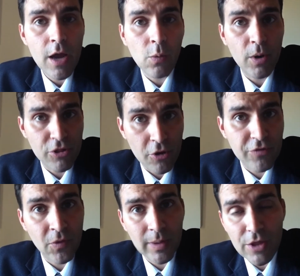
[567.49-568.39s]

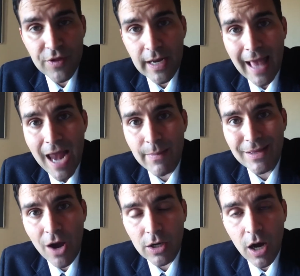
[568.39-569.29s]

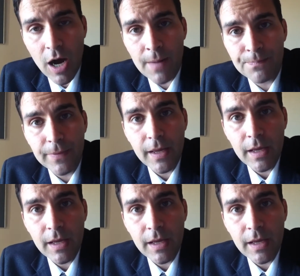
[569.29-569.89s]
ResourcefulRealEstateAcademy.com.